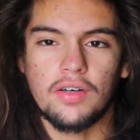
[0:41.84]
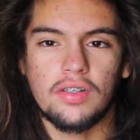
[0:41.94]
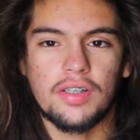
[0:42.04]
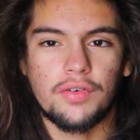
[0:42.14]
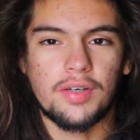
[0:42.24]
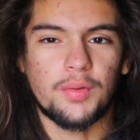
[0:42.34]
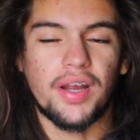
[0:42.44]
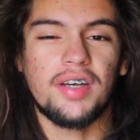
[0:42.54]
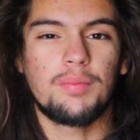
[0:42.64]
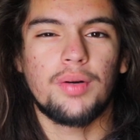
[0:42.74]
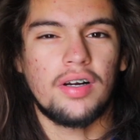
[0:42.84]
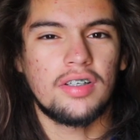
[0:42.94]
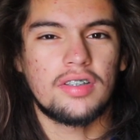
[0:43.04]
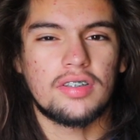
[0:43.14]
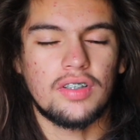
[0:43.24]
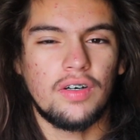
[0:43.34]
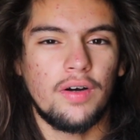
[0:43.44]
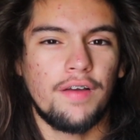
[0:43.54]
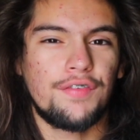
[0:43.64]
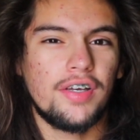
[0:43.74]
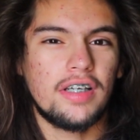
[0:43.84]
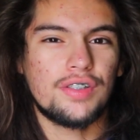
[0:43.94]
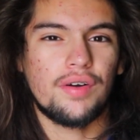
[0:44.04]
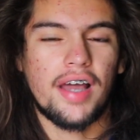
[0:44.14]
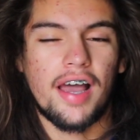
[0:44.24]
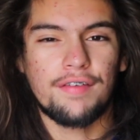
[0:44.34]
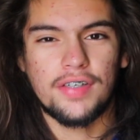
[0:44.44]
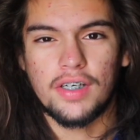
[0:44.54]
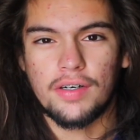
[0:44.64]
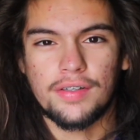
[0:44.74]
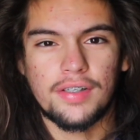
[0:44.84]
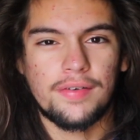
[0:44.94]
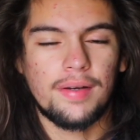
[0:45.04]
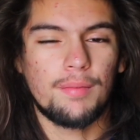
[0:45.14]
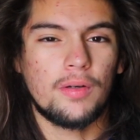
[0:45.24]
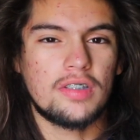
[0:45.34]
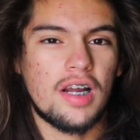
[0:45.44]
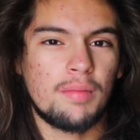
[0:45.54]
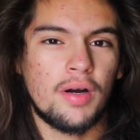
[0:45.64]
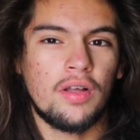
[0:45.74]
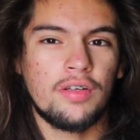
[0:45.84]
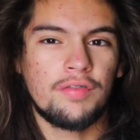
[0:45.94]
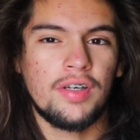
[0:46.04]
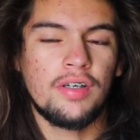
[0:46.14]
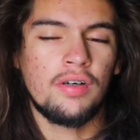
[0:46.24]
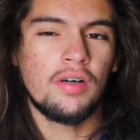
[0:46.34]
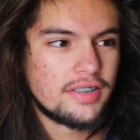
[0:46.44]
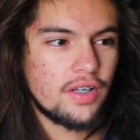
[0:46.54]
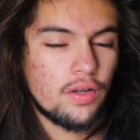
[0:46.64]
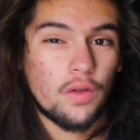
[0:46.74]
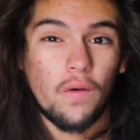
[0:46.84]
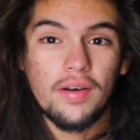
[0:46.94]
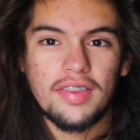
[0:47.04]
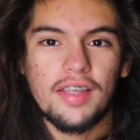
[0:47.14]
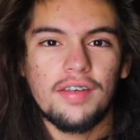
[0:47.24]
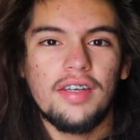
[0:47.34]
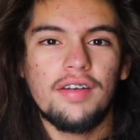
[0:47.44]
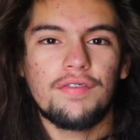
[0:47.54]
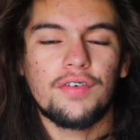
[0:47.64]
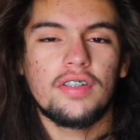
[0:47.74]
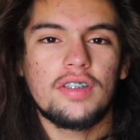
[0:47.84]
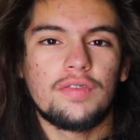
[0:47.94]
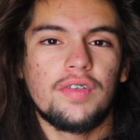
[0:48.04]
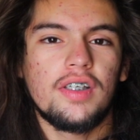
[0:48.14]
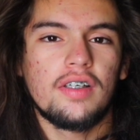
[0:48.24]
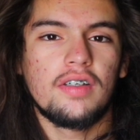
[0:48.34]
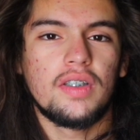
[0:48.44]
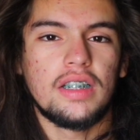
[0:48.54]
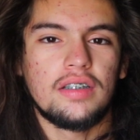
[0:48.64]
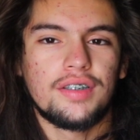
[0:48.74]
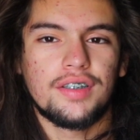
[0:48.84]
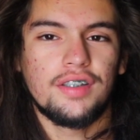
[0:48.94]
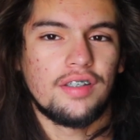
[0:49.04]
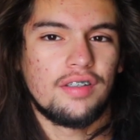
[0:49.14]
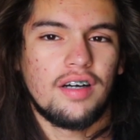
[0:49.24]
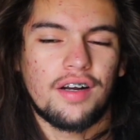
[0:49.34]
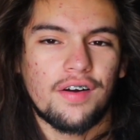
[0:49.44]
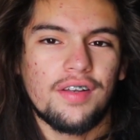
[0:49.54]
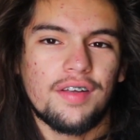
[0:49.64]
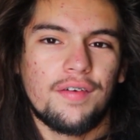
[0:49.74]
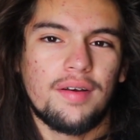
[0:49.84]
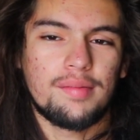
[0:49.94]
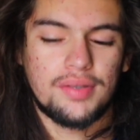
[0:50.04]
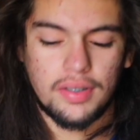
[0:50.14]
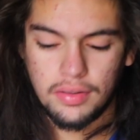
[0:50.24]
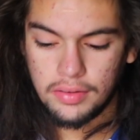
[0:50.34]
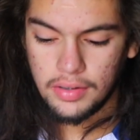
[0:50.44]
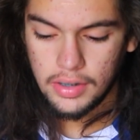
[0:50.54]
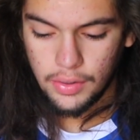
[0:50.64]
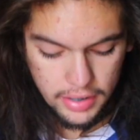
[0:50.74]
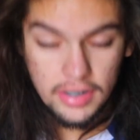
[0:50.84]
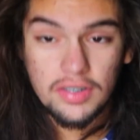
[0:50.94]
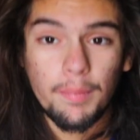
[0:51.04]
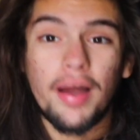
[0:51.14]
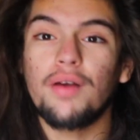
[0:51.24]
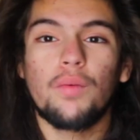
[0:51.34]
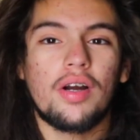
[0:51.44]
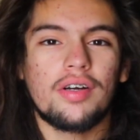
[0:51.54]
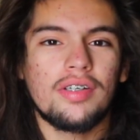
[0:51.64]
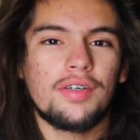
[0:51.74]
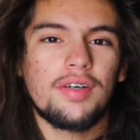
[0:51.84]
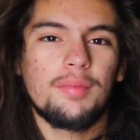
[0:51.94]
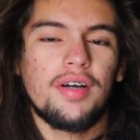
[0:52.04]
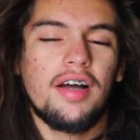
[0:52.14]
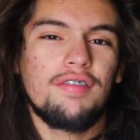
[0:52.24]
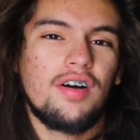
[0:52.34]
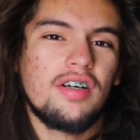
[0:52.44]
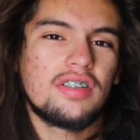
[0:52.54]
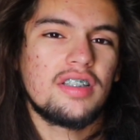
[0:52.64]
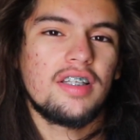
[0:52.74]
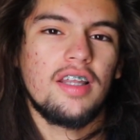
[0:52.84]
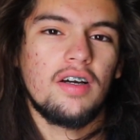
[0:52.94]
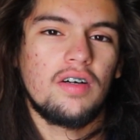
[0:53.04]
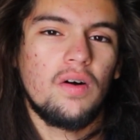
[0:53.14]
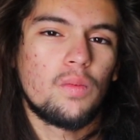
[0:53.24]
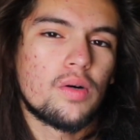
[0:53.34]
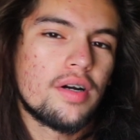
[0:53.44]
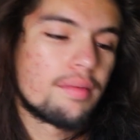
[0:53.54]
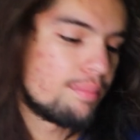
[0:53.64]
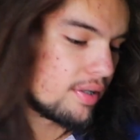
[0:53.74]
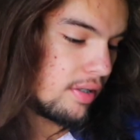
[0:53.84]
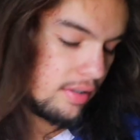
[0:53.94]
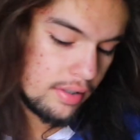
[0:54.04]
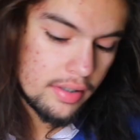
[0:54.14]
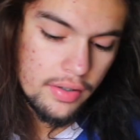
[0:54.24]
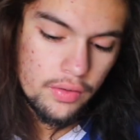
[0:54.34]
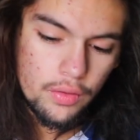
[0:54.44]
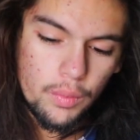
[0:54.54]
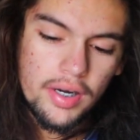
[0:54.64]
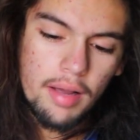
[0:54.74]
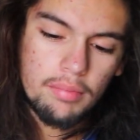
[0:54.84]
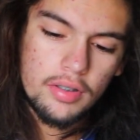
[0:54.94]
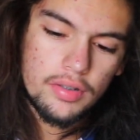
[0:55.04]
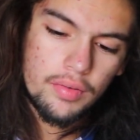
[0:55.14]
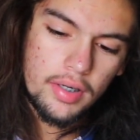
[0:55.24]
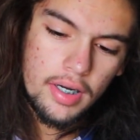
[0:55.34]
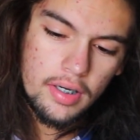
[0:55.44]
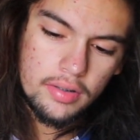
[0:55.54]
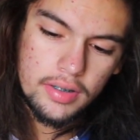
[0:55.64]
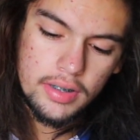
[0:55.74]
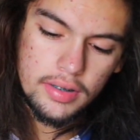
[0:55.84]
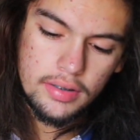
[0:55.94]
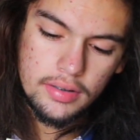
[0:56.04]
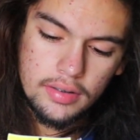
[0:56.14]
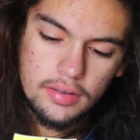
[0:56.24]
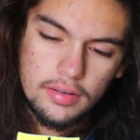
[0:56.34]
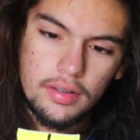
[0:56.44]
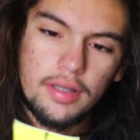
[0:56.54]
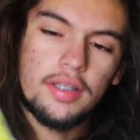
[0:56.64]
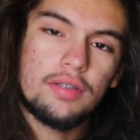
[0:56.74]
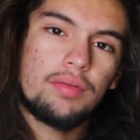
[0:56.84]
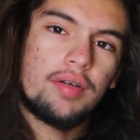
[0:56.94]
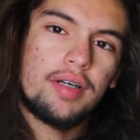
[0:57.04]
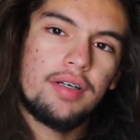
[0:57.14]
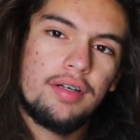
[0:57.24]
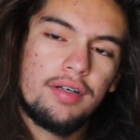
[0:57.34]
curling cream or any products. So if you guys don't have any curling cream, go check out my other video. So the only thing you need for this video is, you know, a curling cream. So it doesn't matter what curling cream you have. Honestly, they all work. But the one I'm using right now is this one right here.